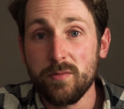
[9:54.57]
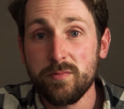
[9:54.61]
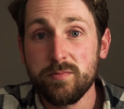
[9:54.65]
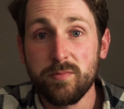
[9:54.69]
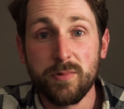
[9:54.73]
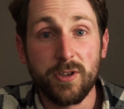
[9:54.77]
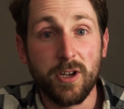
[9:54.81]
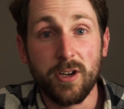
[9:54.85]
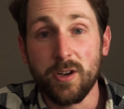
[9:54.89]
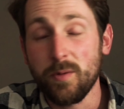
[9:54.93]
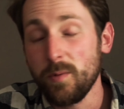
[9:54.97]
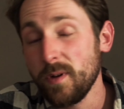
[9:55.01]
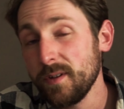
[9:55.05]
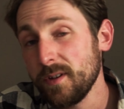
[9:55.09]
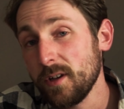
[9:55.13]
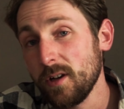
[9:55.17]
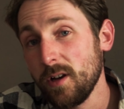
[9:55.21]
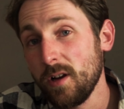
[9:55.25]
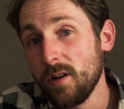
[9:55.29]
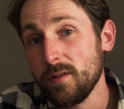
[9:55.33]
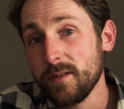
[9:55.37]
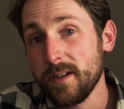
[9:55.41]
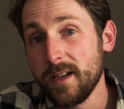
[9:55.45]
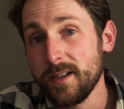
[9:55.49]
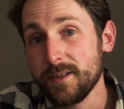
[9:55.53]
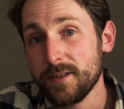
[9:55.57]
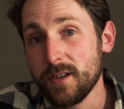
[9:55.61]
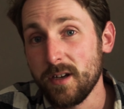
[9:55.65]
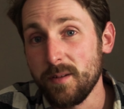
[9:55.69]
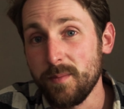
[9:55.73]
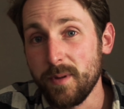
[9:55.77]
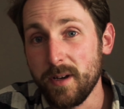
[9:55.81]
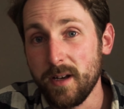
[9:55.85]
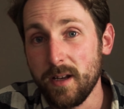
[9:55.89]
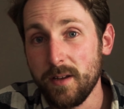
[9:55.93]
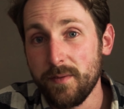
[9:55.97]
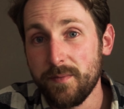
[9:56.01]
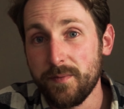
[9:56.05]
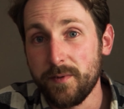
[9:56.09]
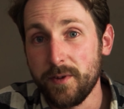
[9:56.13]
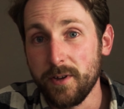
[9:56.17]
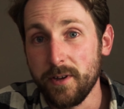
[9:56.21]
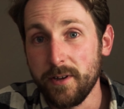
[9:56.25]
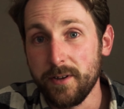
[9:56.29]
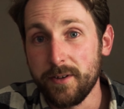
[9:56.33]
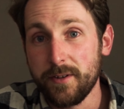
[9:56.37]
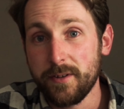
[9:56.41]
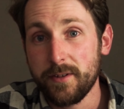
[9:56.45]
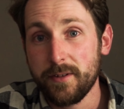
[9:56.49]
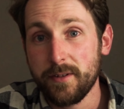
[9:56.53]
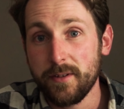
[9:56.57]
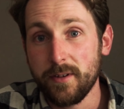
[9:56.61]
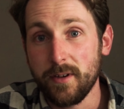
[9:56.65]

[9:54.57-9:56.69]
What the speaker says: We don't know when the lockdown is going to be lifted,